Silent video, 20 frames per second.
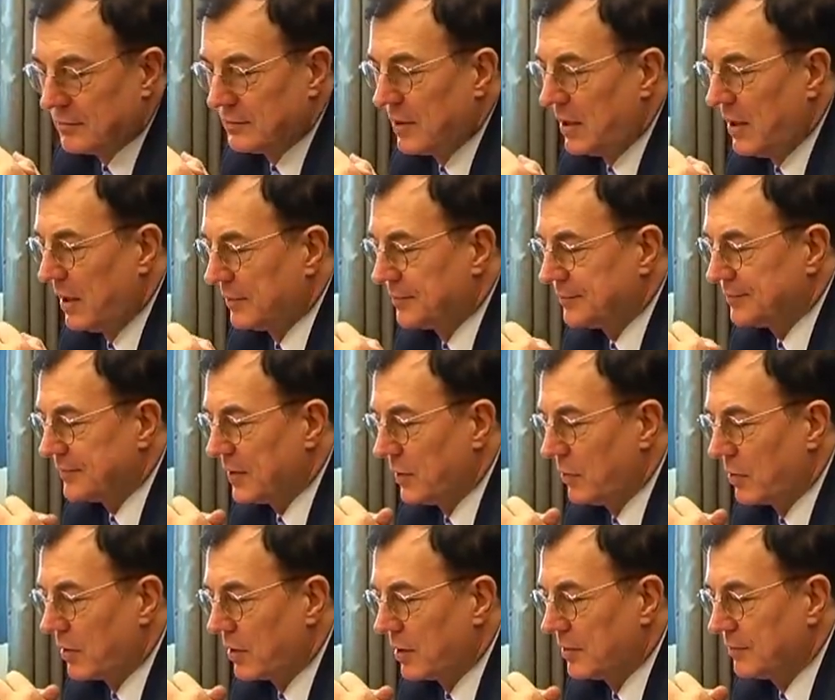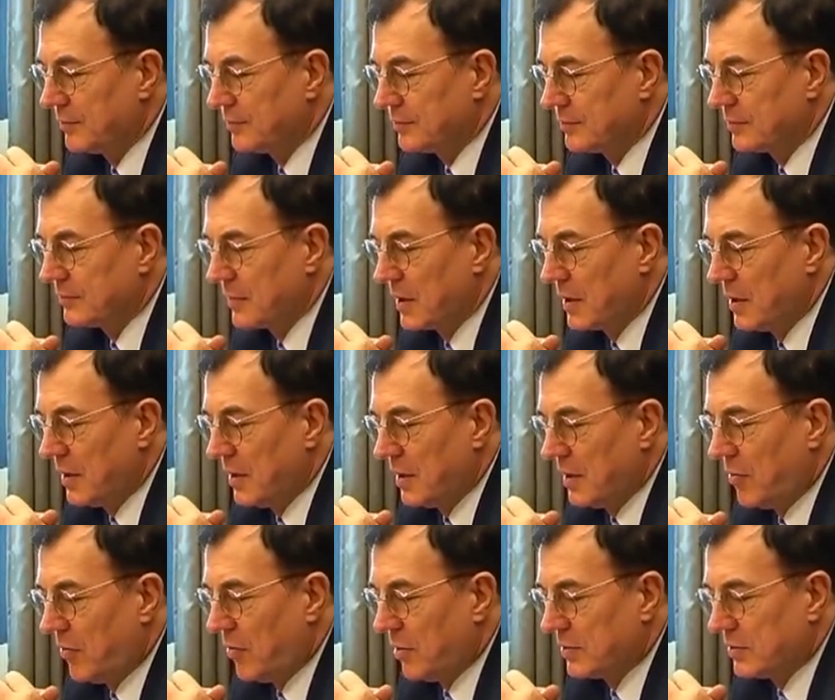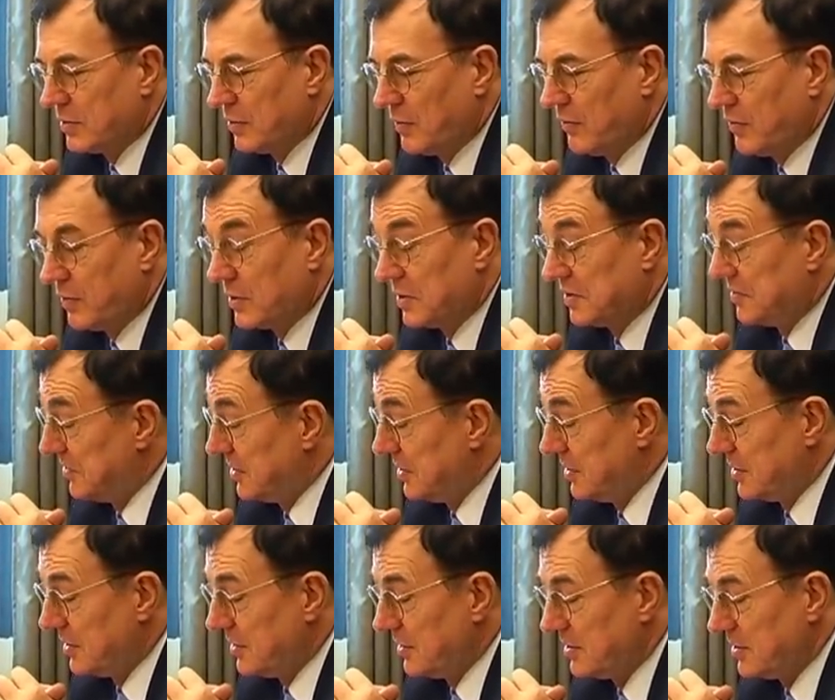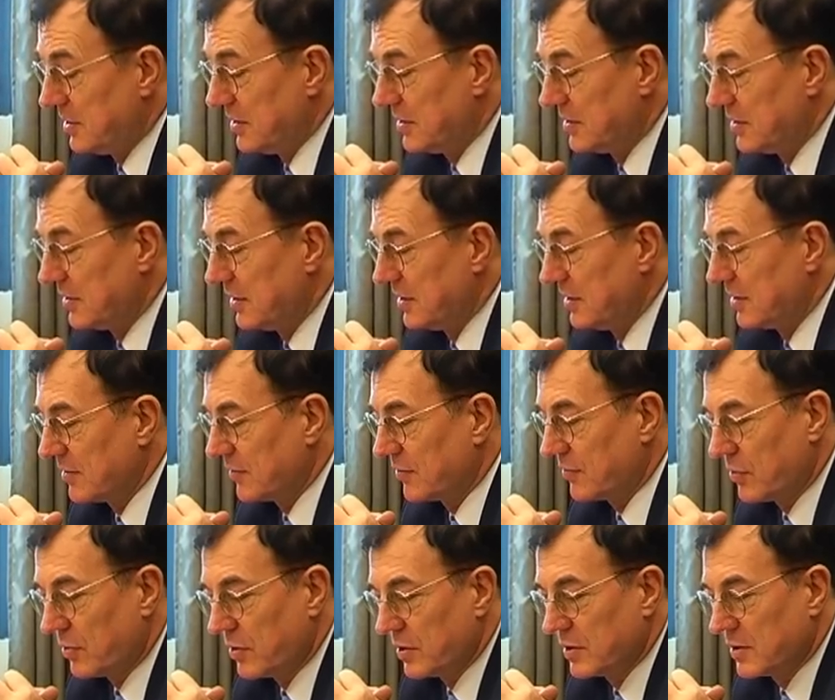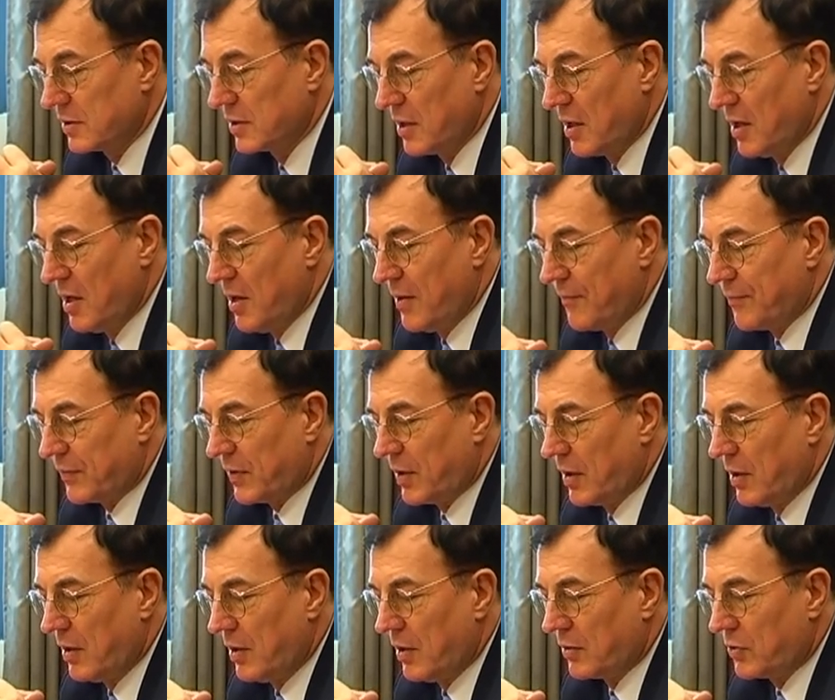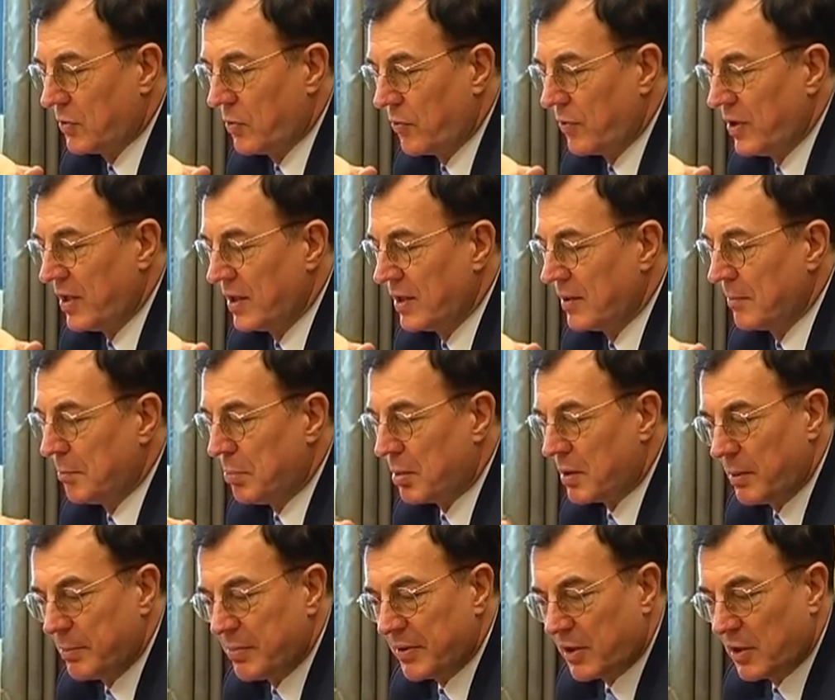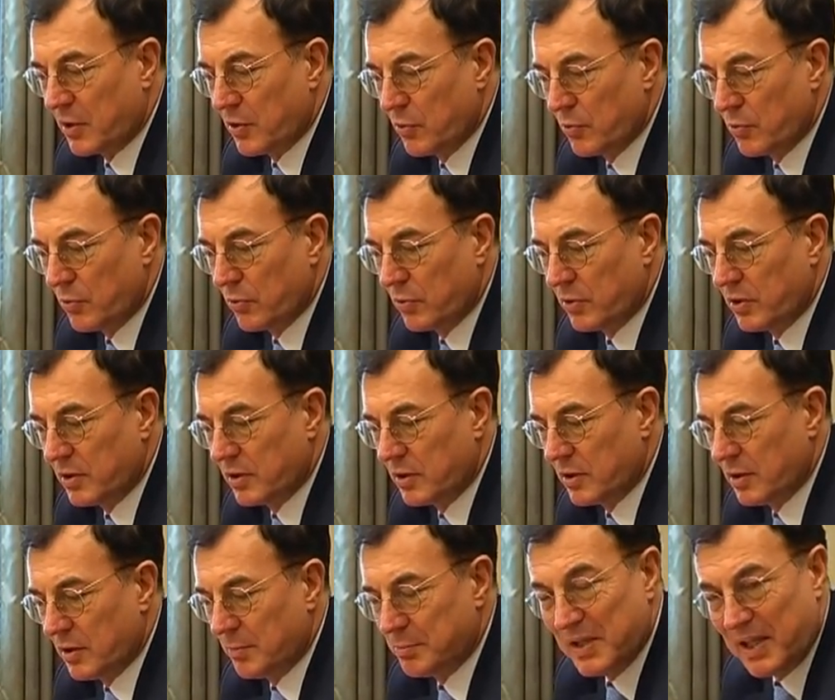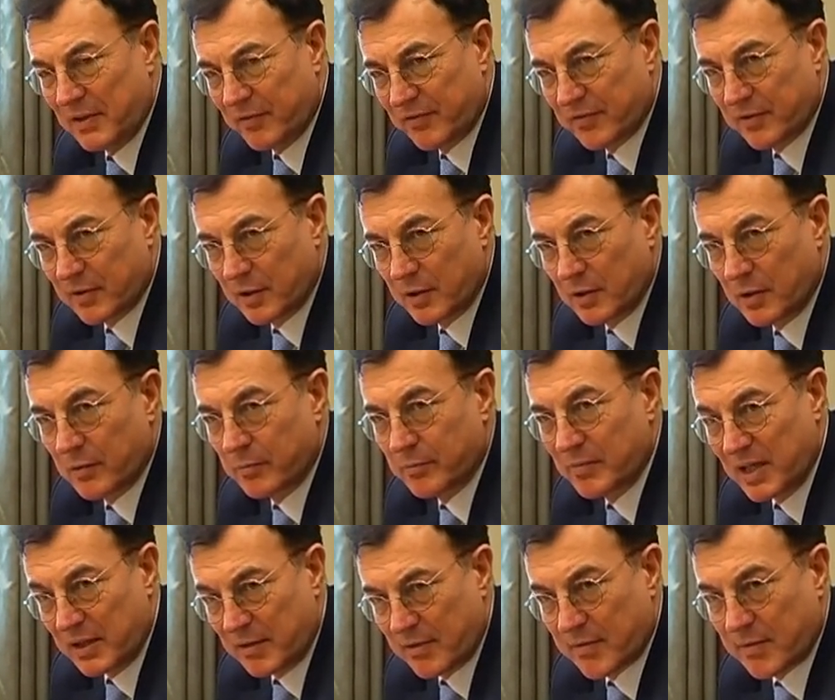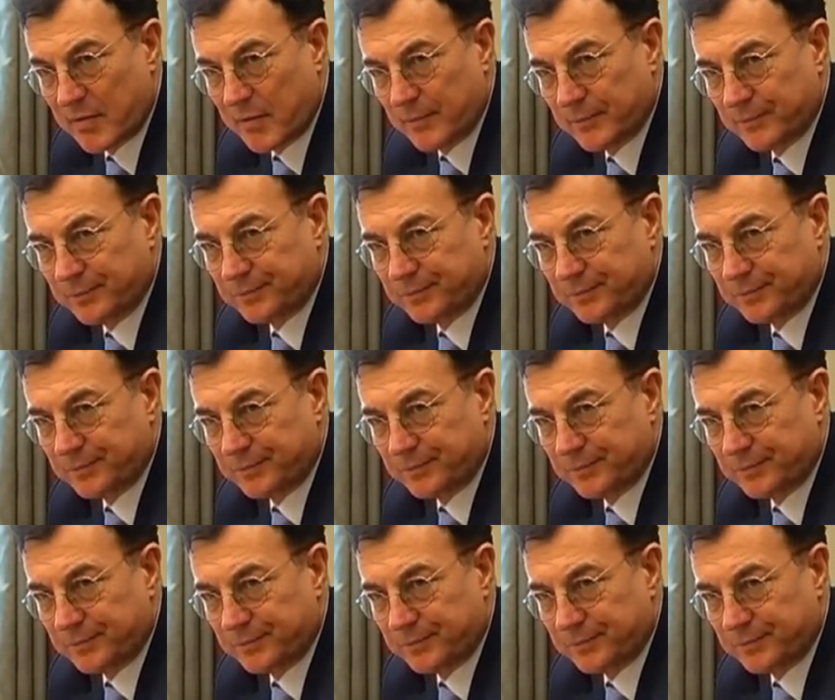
Yeah. Or also, what is very delicious is of course. Korean barbecued beefs, you know, meats.